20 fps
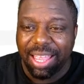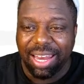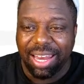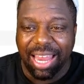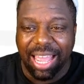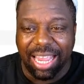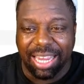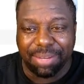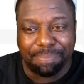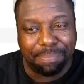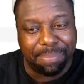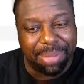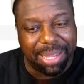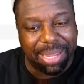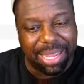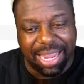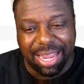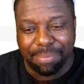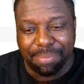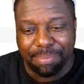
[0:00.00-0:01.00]
like
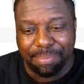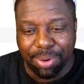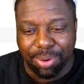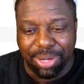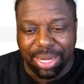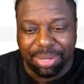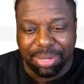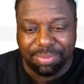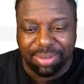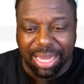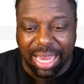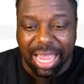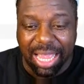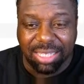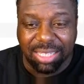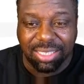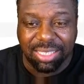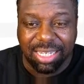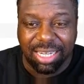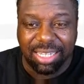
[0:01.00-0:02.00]
man, bro, they
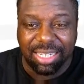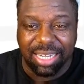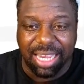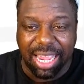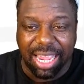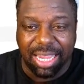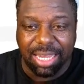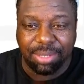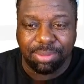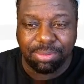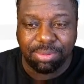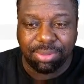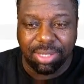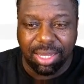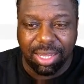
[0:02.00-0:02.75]
last 10 games.